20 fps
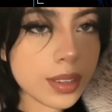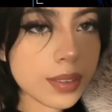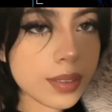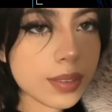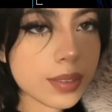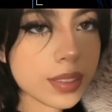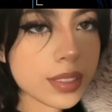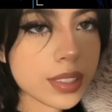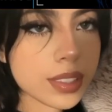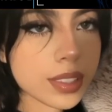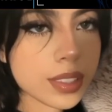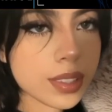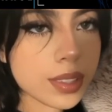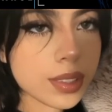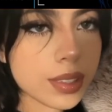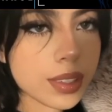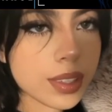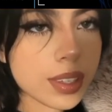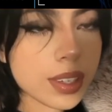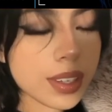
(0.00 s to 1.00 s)
I'm going to give you
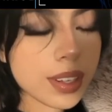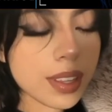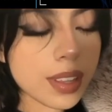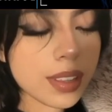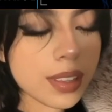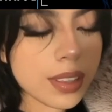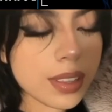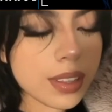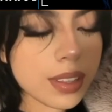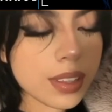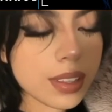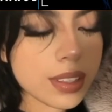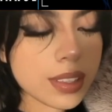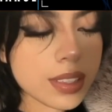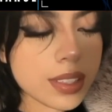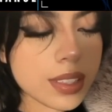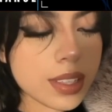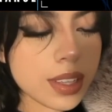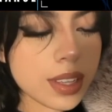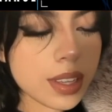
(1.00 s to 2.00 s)
uh, thirty
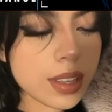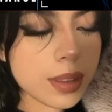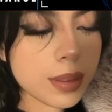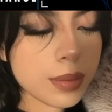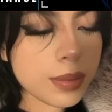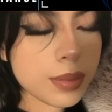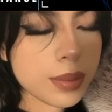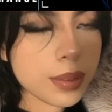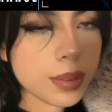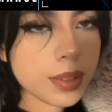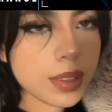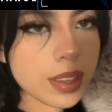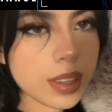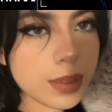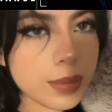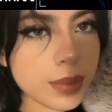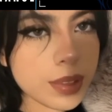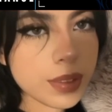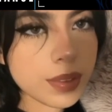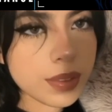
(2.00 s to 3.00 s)
seconds. Get off everything you're
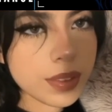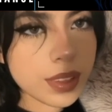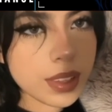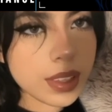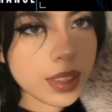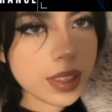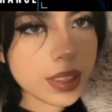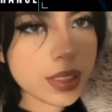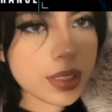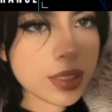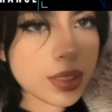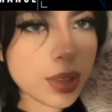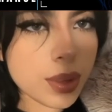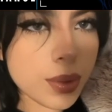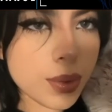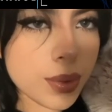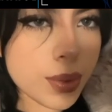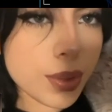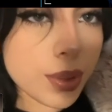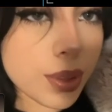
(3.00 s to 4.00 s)
going to give off
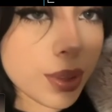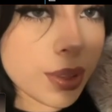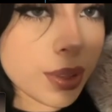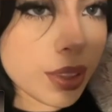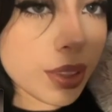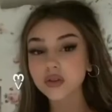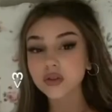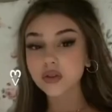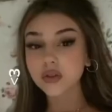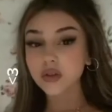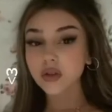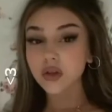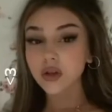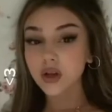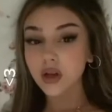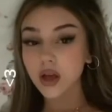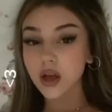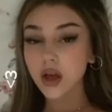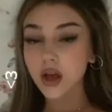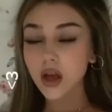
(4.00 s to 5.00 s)
and then we'll
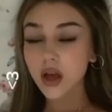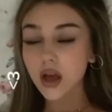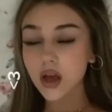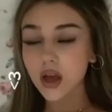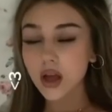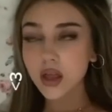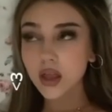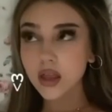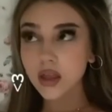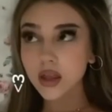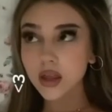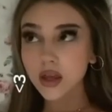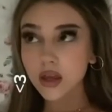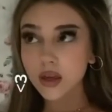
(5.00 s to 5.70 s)
salute you, okay?